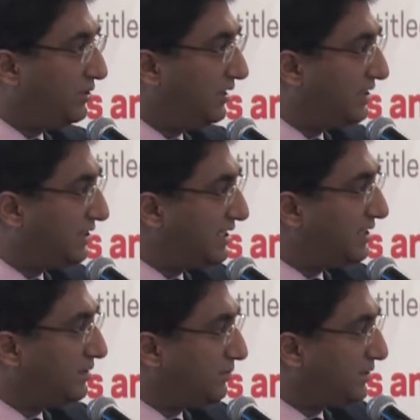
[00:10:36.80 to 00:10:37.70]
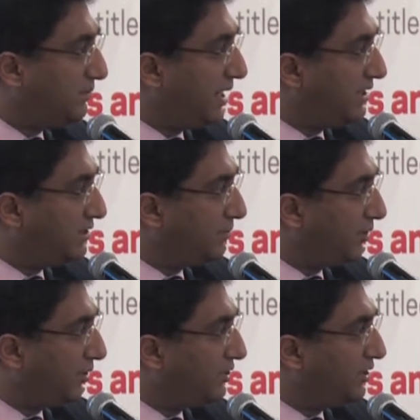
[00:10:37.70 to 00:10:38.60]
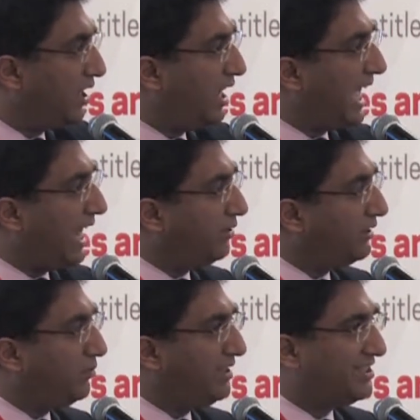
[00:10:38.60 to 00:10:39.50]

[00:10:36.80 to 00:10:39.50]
using a systems based approach. How can we